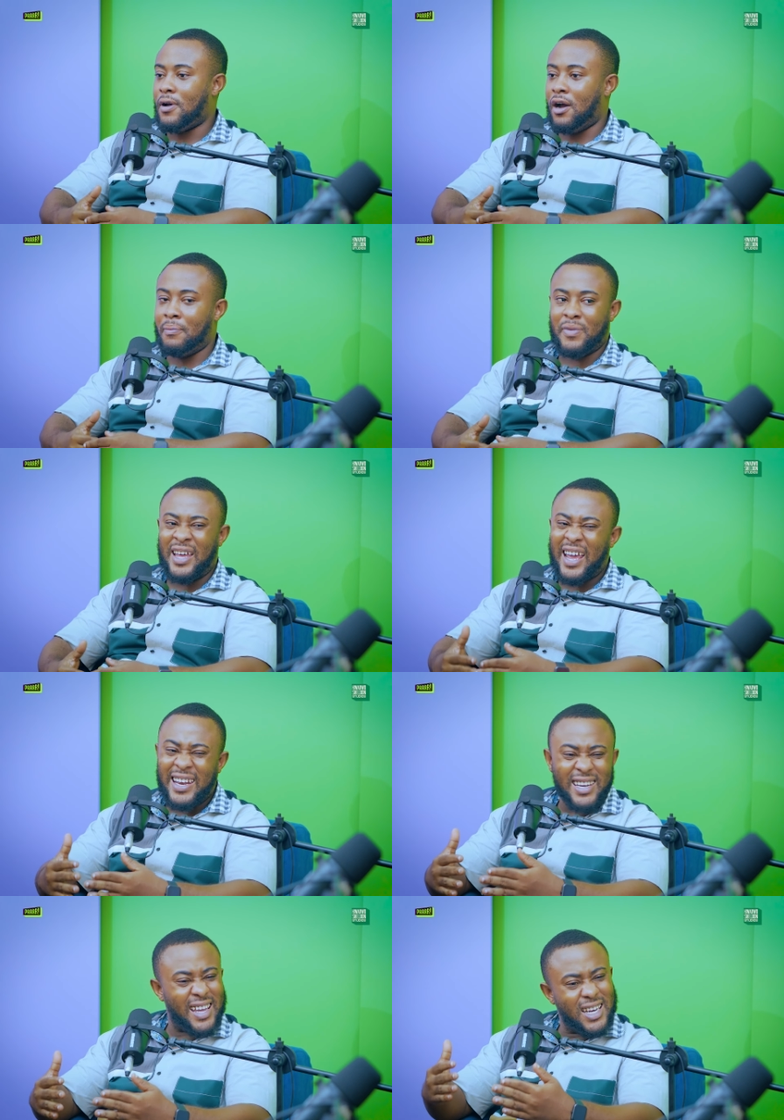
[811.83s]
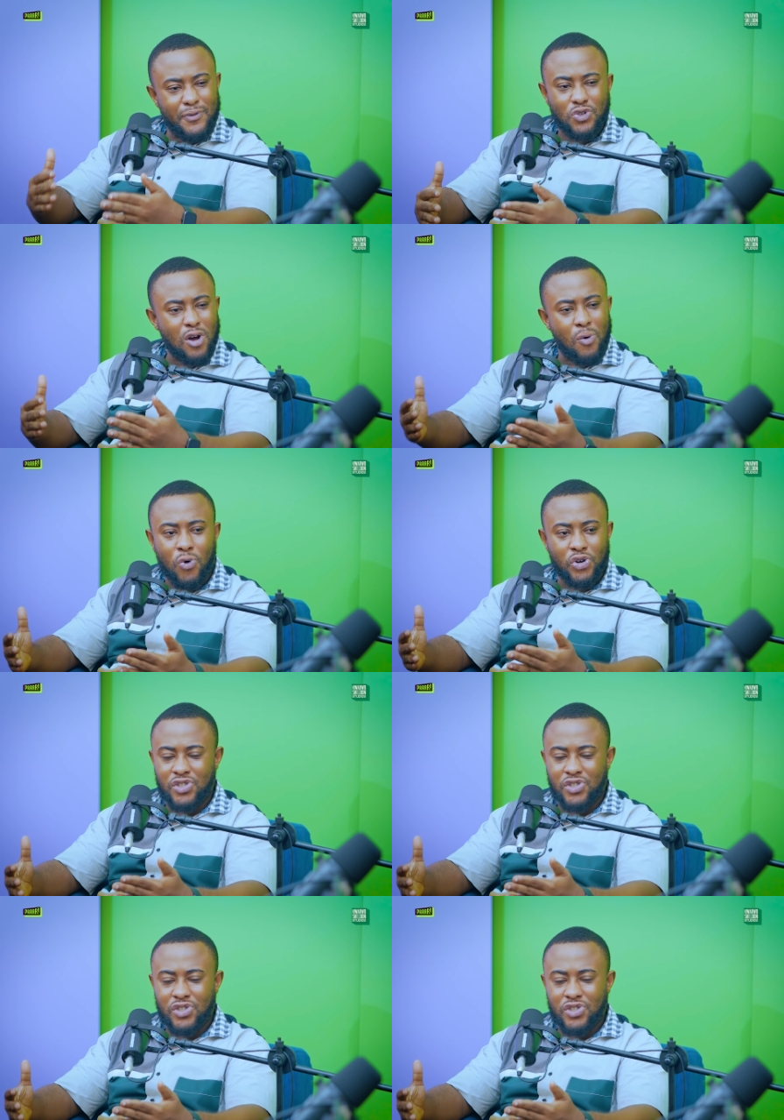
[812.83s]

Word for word: um, an, an individual award.